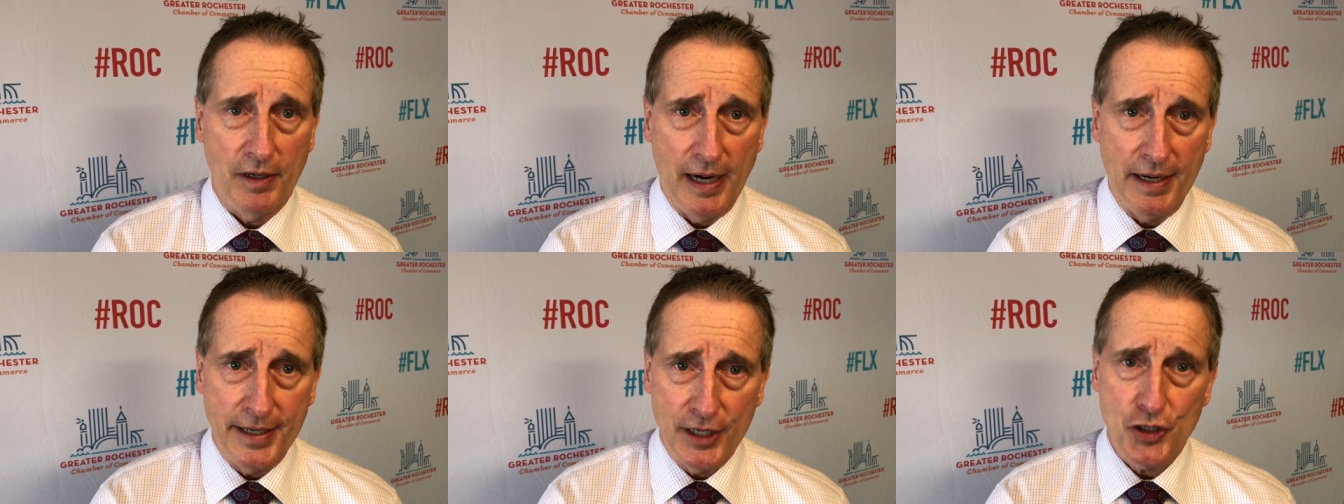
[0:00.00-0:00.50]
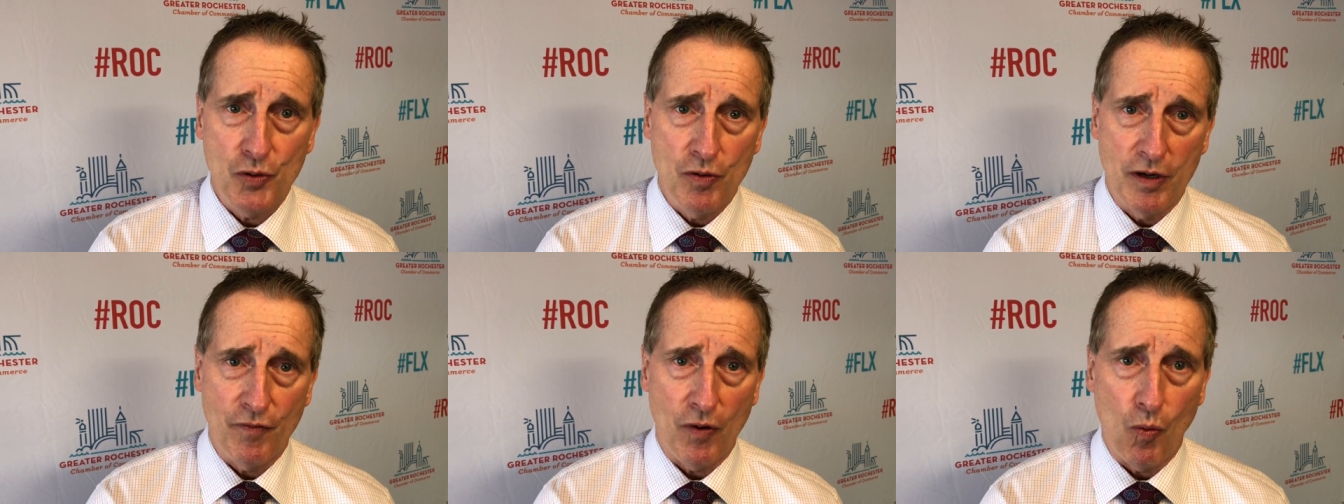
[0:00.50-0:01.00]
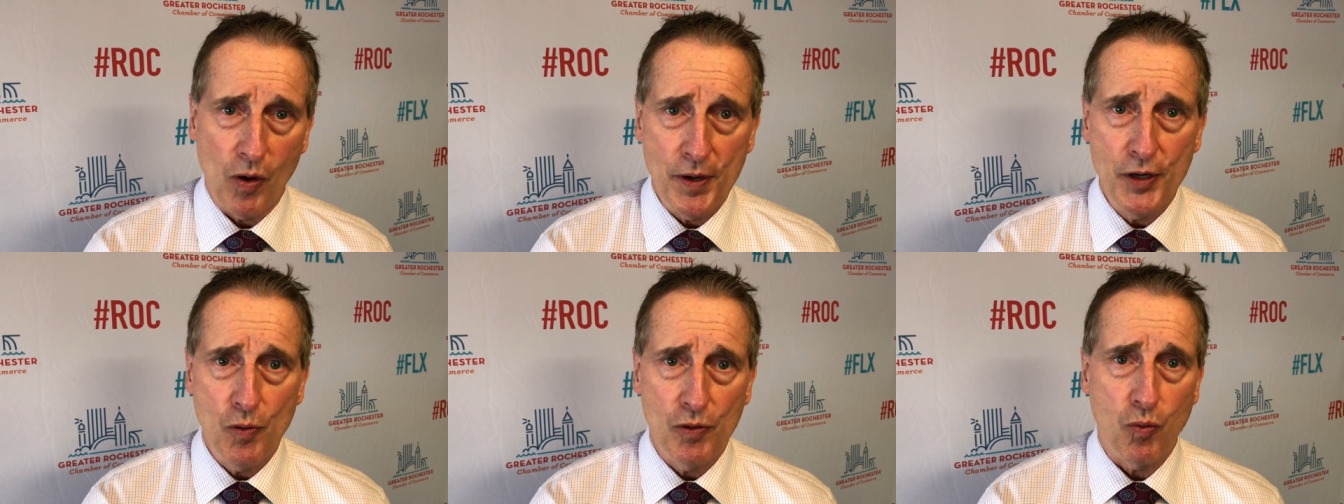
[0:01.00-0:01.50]
on the issue of what do
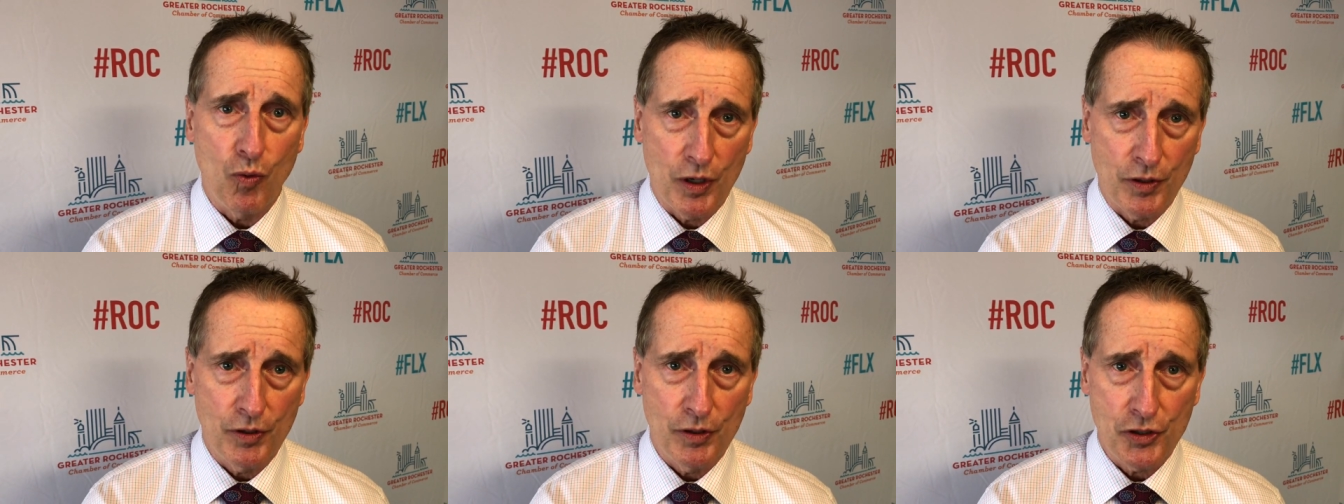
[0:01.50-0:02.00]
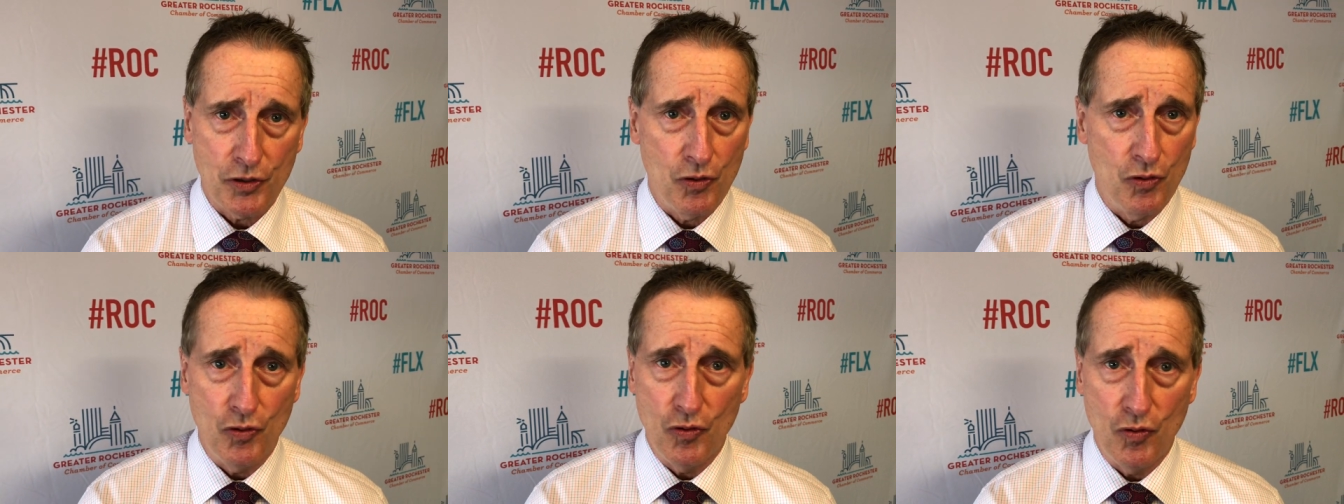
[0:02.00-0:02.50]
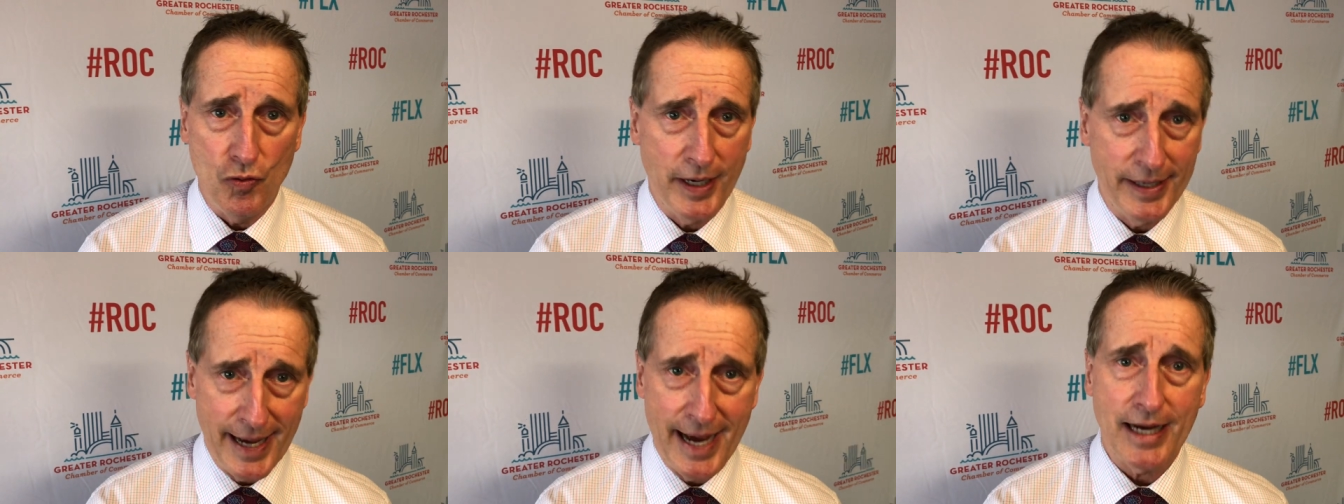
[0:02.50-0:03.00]
we do with workers who
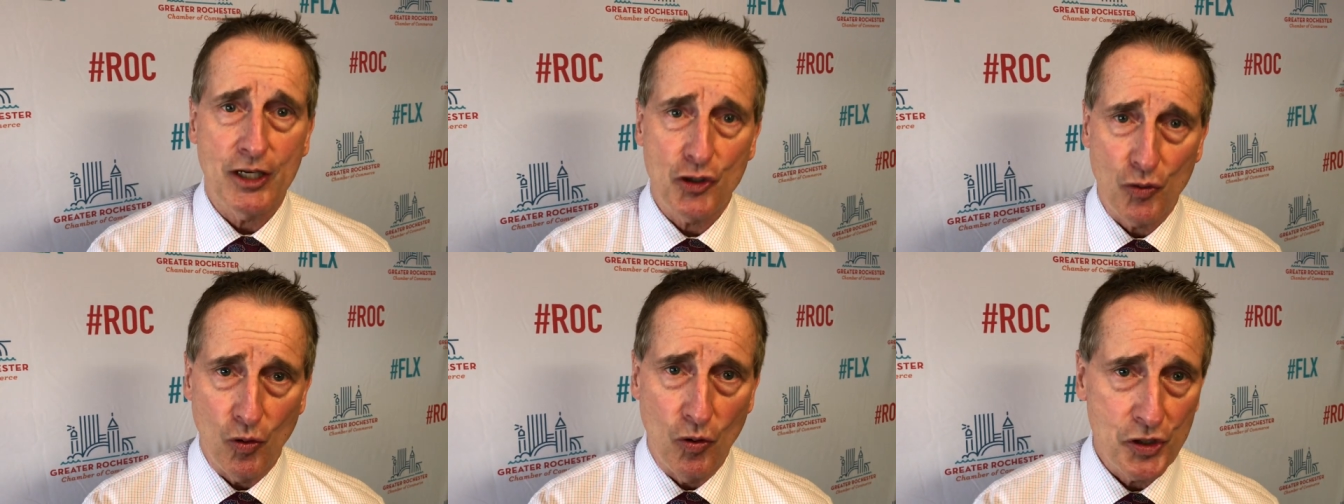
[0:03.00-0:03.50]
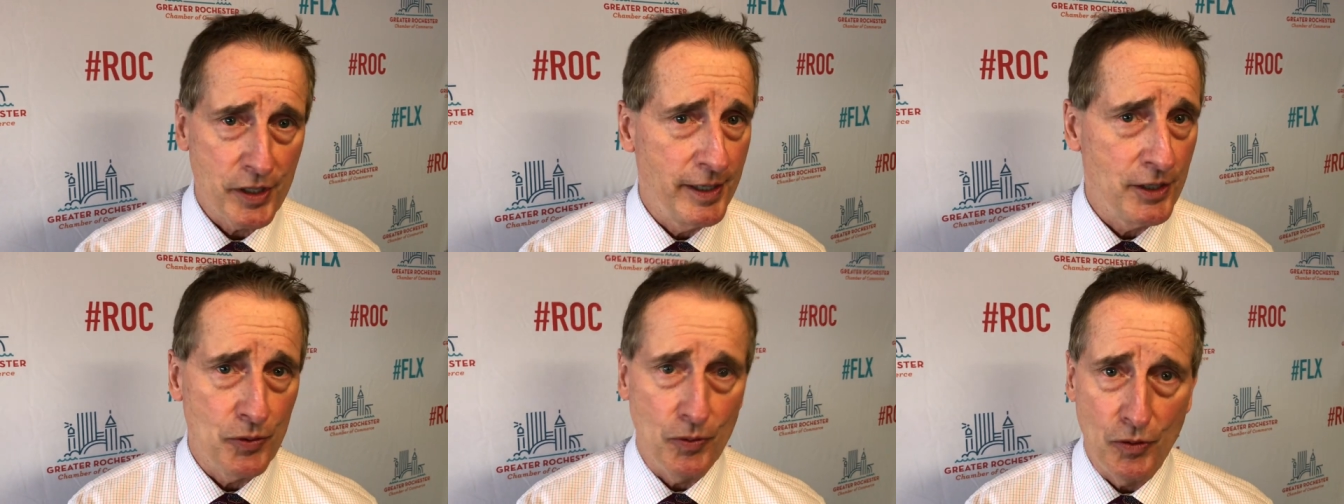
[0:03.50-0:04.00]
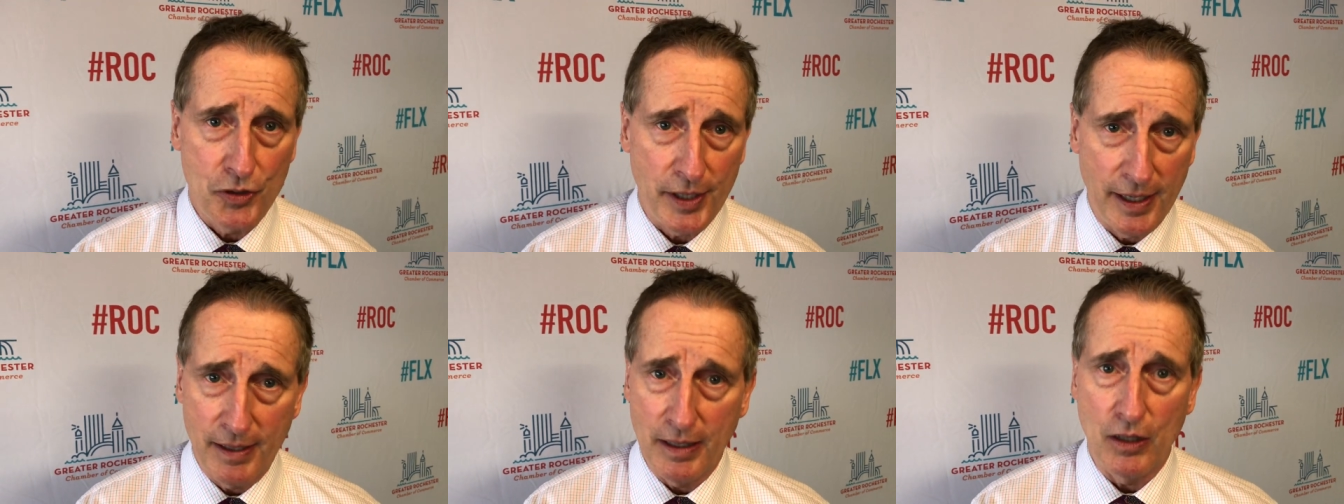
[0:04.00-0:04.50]
cannot control schedules
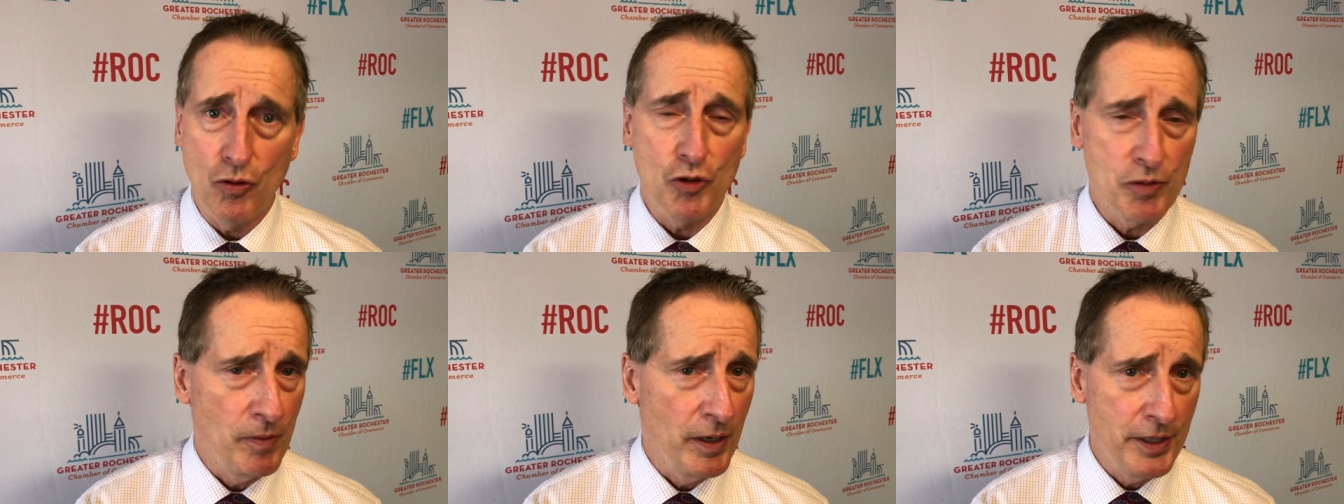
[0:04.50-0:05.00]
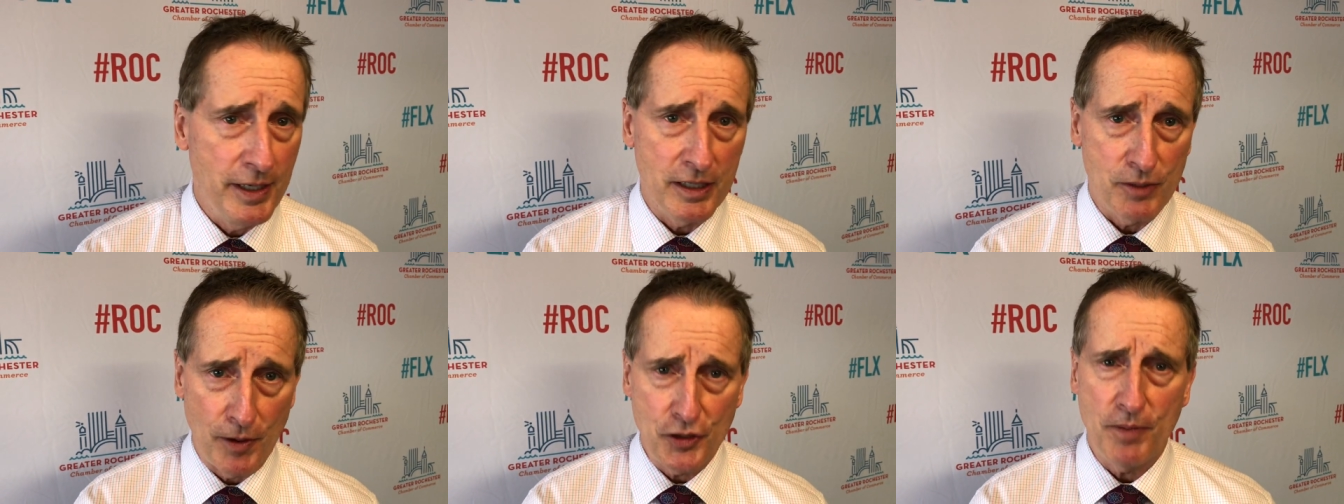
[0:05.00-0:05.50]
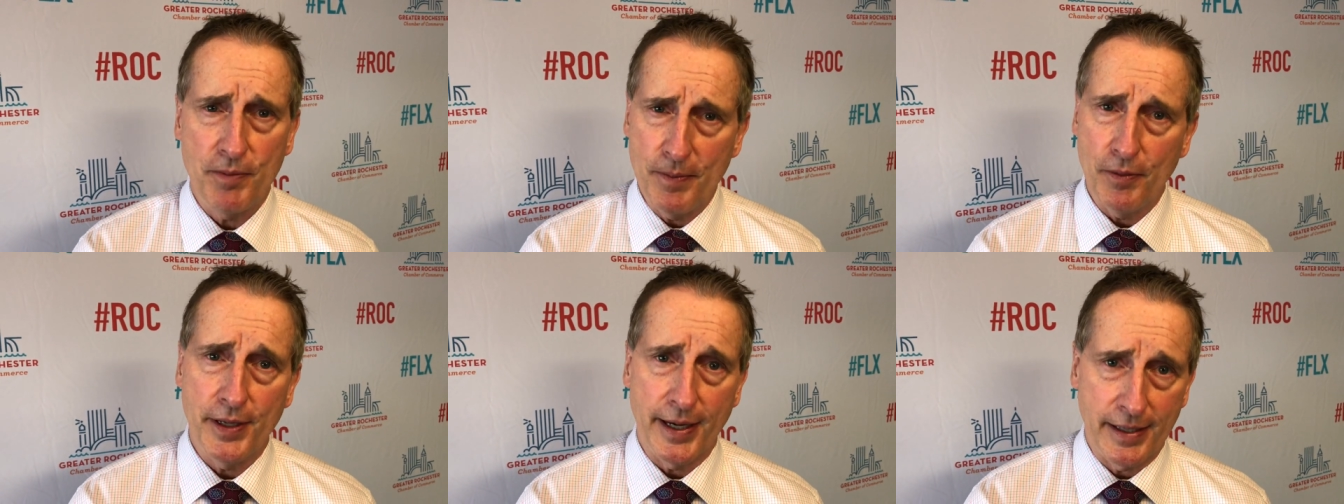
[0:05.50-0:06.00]
and lose money, and especially
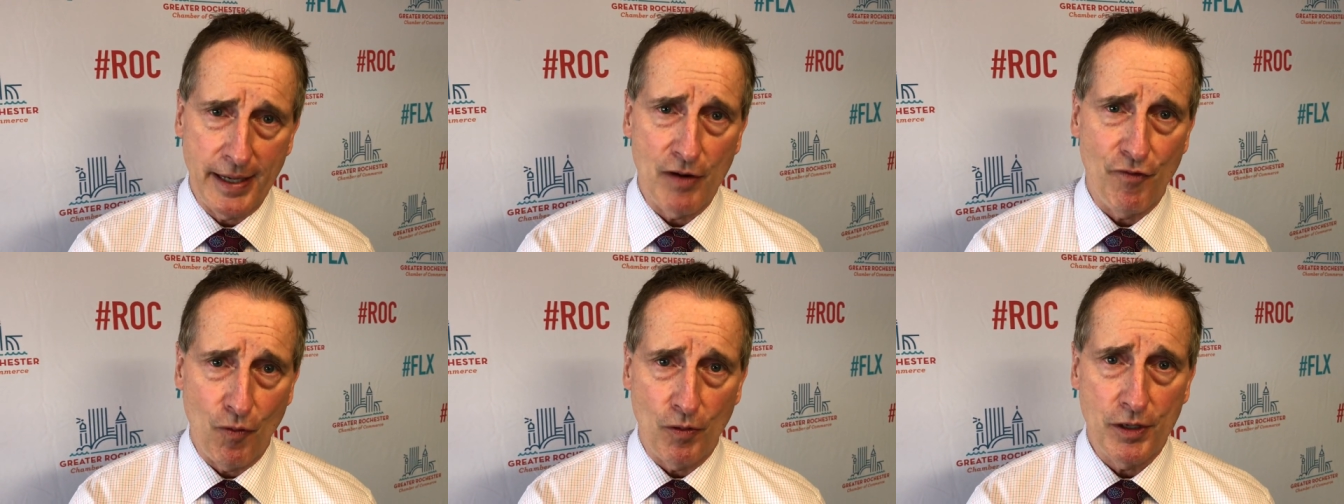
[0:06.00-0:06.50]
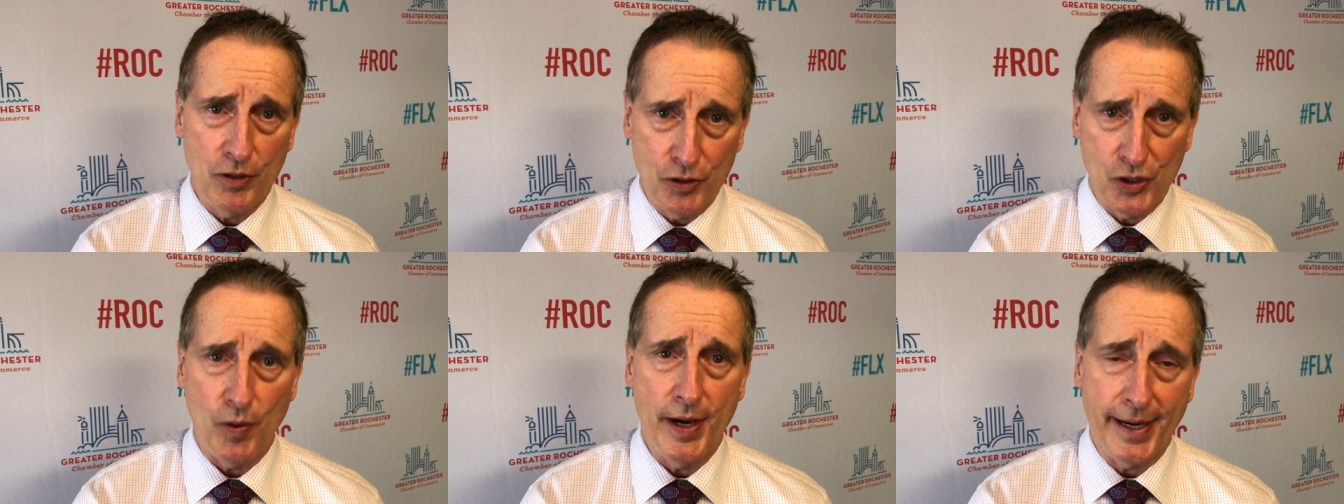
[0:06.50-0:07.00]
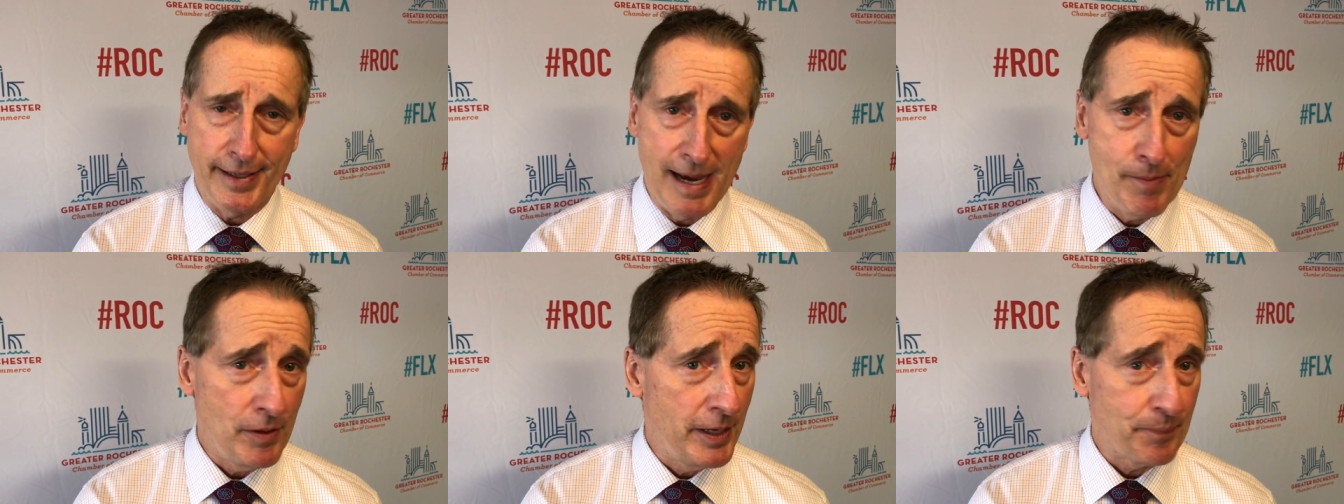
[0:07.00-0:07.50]
people that cannot afford to do so
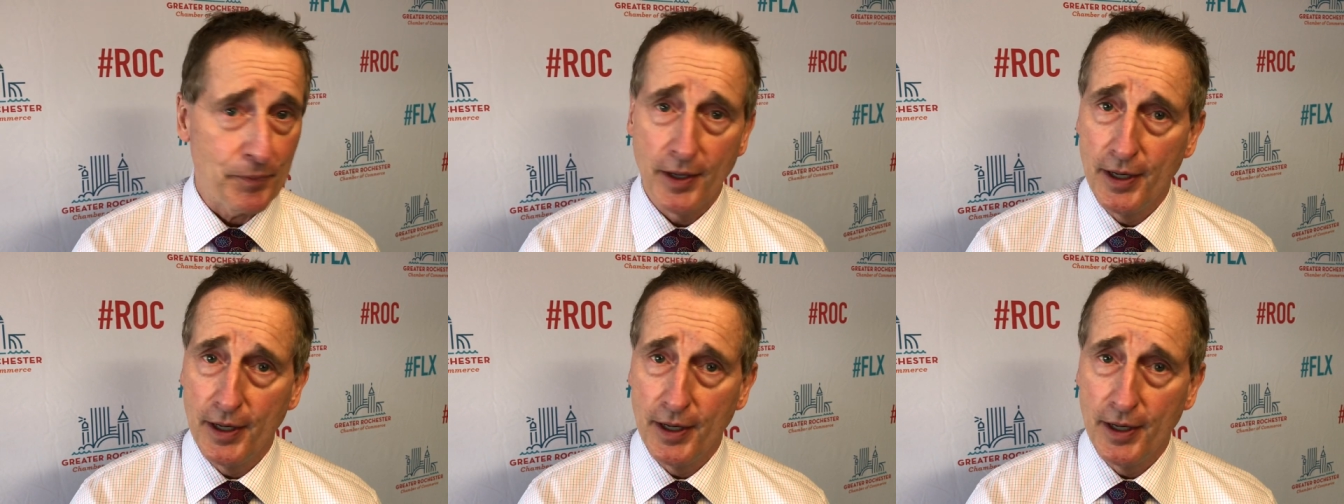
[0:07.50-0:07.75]
economically.